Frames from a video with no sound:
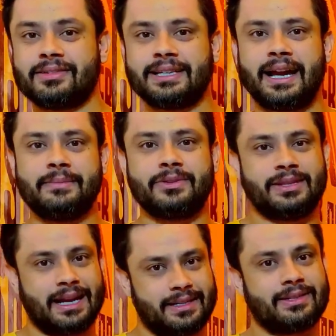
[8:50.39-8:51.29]
time, so
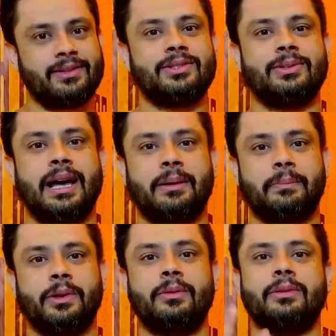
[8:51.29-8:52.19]
that is going to help
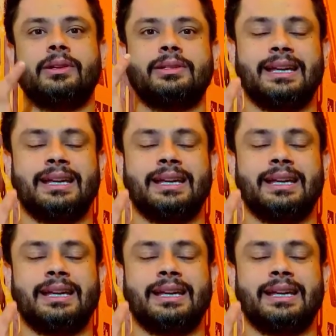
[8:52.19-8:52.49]
you, because